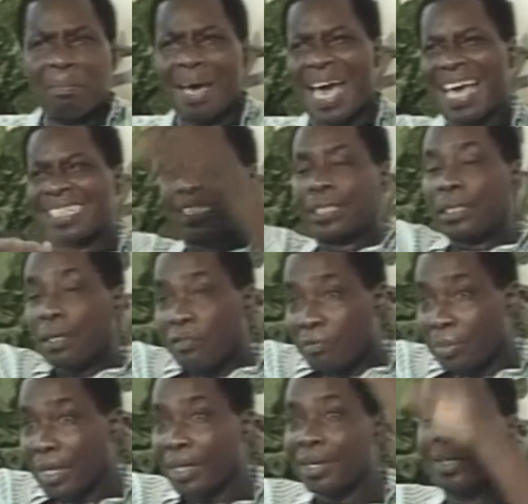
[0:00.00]
Massive,
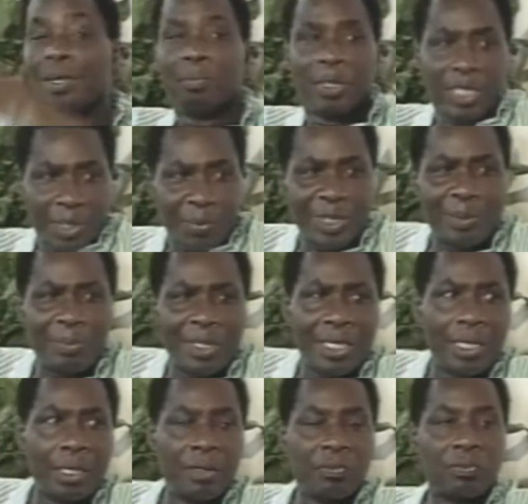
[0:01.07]
big, but it was big
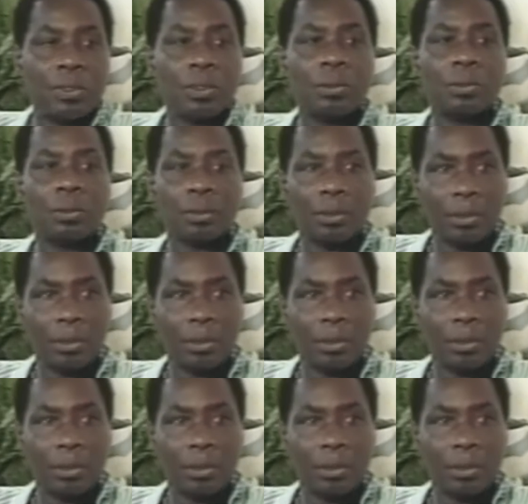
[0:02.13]
enough to